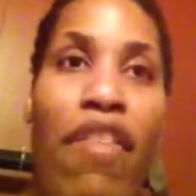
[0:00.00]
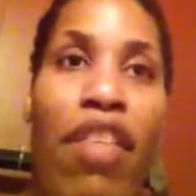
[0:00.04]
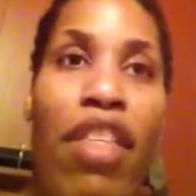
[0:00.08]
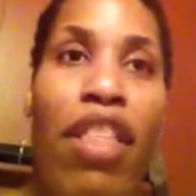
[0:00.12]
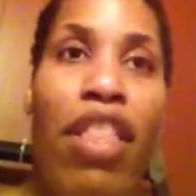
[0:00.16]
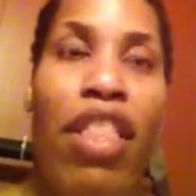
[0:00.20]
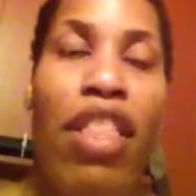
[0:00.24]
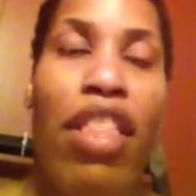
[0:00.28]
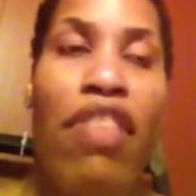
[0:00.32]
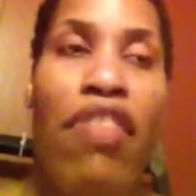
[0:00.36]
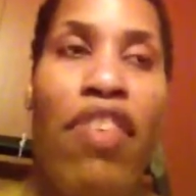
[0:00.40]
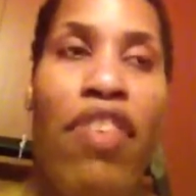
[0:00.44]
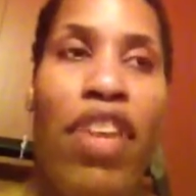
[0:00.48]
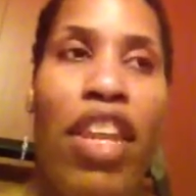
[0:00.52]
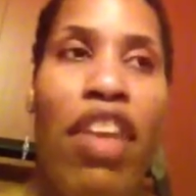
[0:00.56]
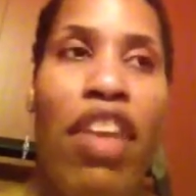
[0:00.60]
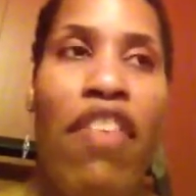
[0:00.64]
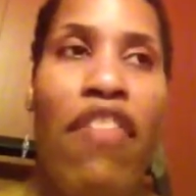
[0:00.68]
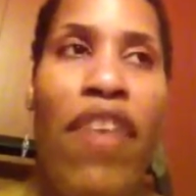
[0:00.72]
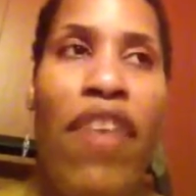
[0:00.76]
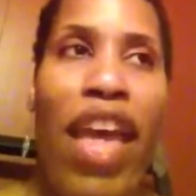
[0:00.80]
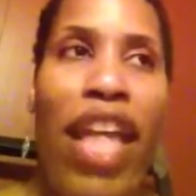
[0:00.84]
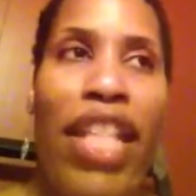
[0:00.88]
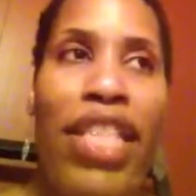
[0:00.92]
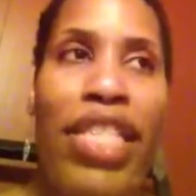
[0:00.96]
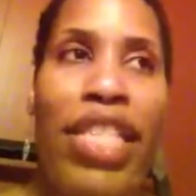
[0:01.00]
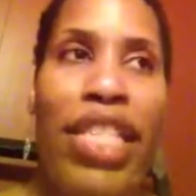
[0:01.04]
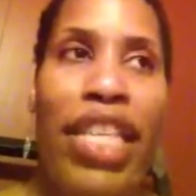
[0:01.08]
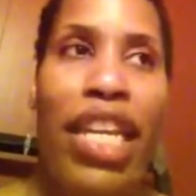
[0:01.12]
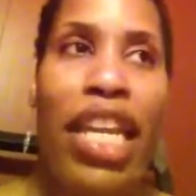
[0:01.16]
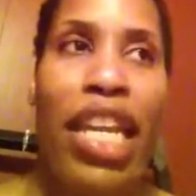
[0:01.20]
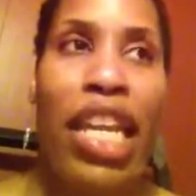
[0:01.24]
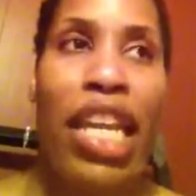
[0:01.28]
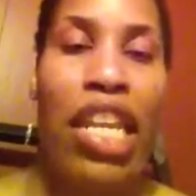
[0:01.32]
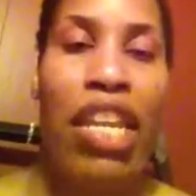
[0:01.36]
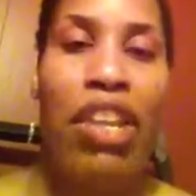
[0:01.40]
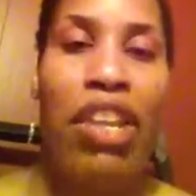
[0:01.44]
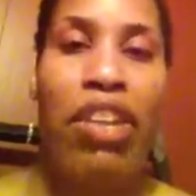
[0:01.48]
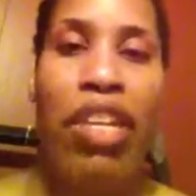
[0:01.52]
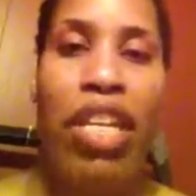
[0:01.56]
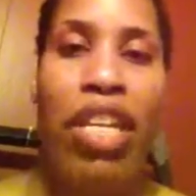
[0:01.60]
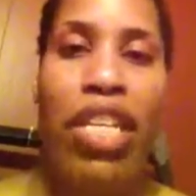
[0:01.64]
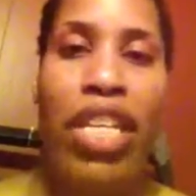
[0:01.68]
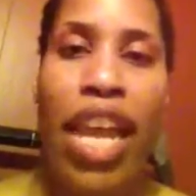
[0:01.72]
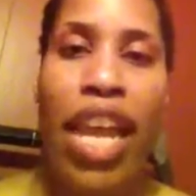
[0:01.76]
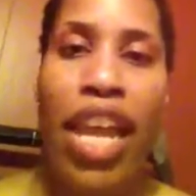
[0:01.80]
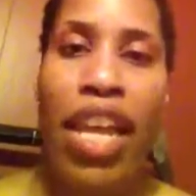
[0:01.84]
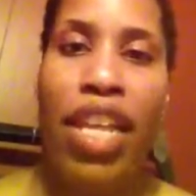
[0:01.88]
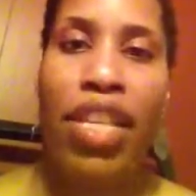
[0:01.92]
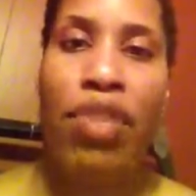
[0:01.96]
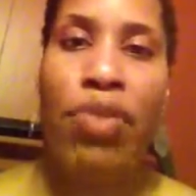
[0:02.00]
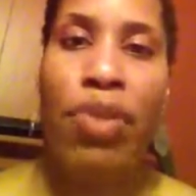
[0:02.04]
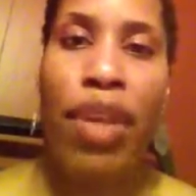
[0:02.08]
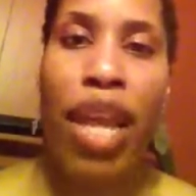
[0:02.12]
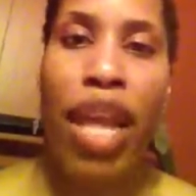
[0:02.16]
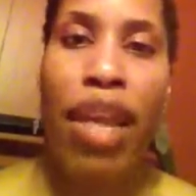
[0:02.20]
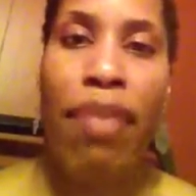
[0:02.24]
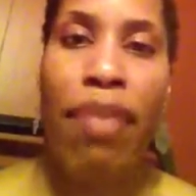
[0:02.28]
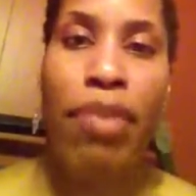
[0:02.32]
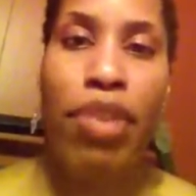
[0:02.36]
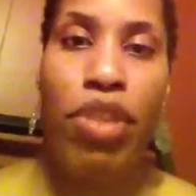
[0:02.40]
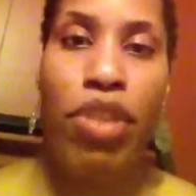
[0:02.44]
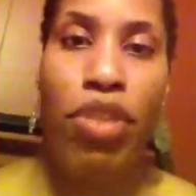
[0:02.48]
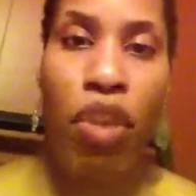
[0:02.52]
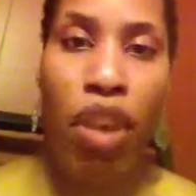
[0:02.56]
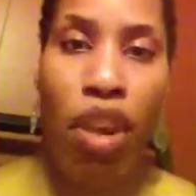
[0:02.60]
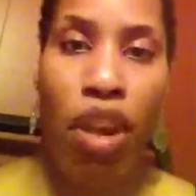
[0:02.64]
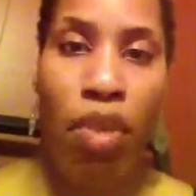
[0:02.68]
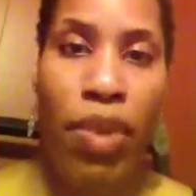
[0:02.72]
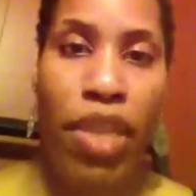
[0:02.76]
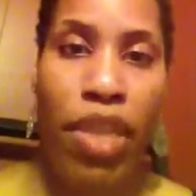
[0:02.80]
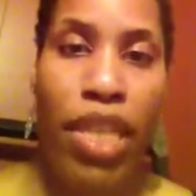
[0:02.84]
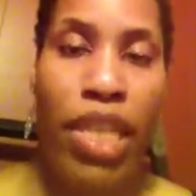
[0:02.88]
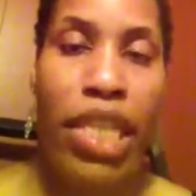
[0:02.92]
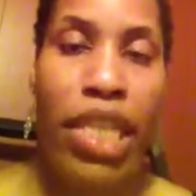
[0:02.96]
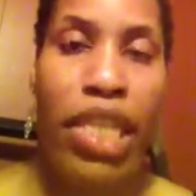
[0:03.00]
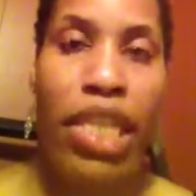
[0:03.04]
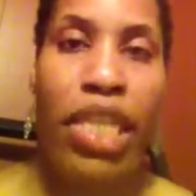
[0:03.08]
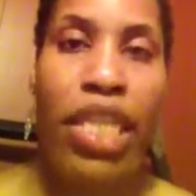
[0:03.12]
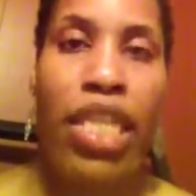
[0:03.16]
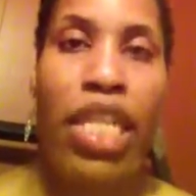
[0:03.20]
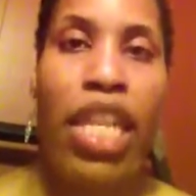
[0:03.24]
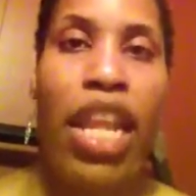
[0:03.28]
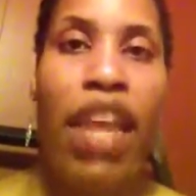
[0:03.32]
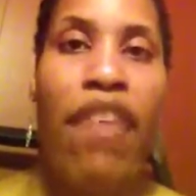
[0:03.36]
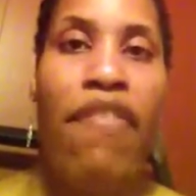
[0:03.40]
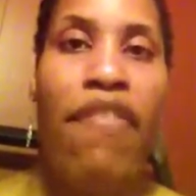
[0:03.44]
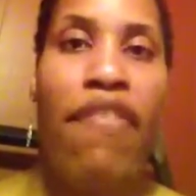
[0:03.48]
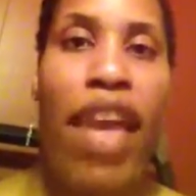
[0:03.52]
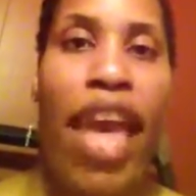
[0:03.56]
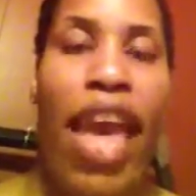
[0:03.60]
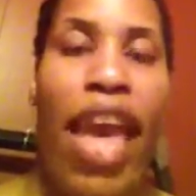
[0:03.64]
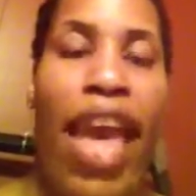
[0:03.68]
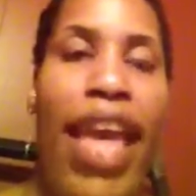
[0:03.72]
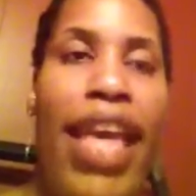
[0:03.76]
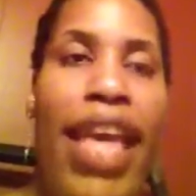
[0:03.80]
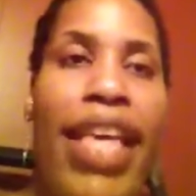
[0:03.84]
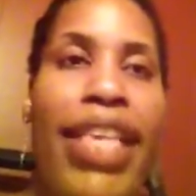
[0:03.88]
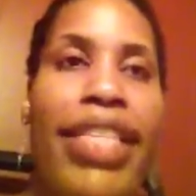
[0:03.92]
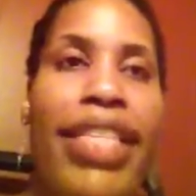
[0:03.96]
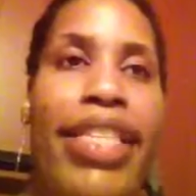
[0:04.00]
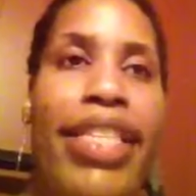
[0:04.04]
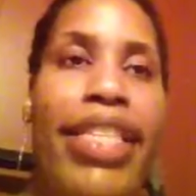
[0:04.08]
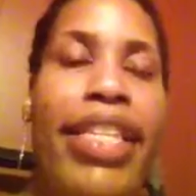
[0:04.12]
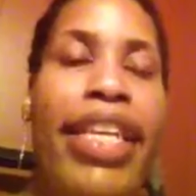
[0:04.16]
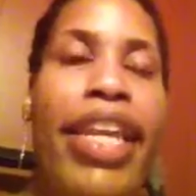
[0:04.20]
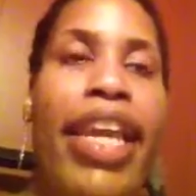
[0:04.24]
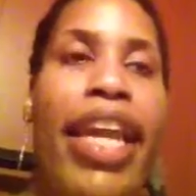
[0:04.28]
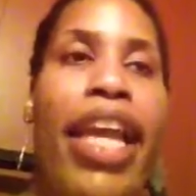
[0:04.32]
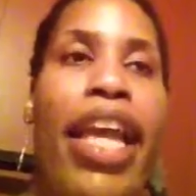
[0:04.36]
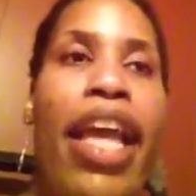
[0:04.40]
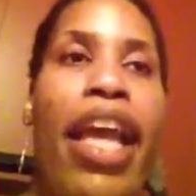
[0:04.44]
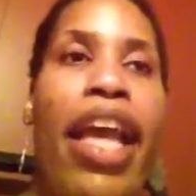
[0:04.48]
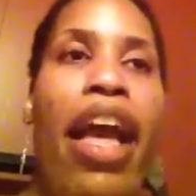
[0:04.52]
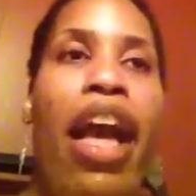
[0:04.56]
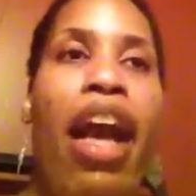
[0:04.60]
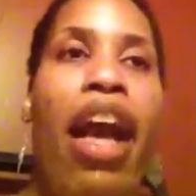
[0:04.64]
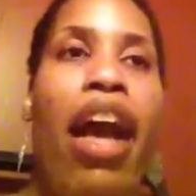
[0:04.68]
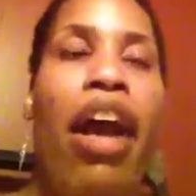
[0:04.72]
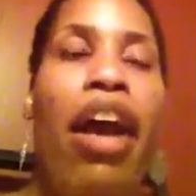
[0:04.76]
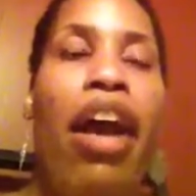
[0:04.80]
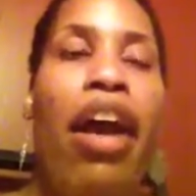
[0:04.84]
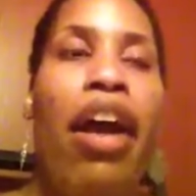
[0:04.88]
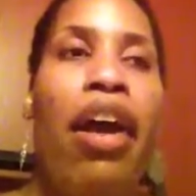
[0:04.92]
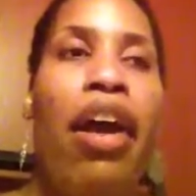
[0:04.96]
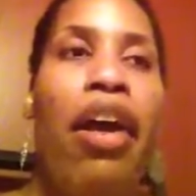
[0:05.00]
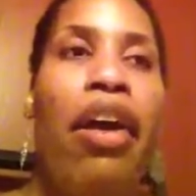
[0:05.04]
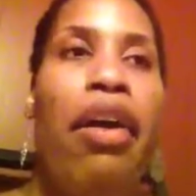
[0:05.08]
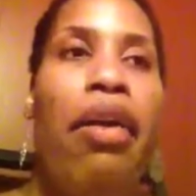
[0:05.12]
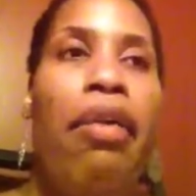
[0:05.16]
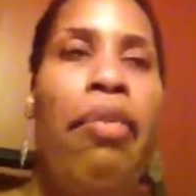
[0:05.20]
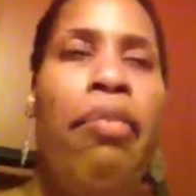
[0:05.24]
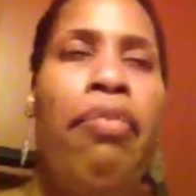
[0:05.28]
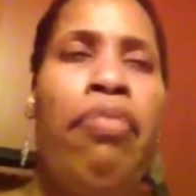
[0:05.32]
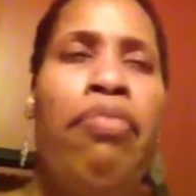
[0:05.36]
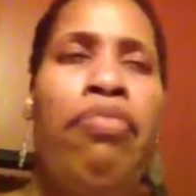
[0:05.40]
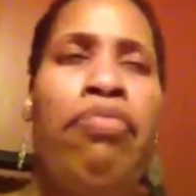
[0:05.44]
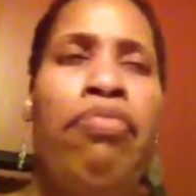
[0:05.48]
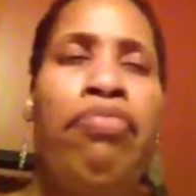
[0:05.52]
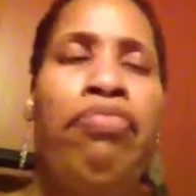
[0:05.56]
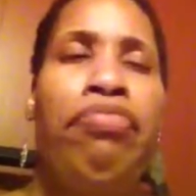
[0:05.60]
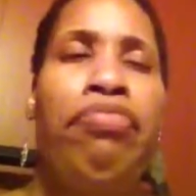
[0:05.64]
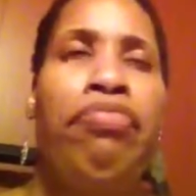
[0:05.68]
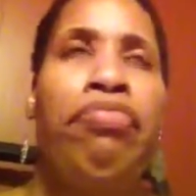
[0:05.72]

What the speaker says: the video Fat, Sick, and Nearly Dead. Is what got me started with the 60-day fast. And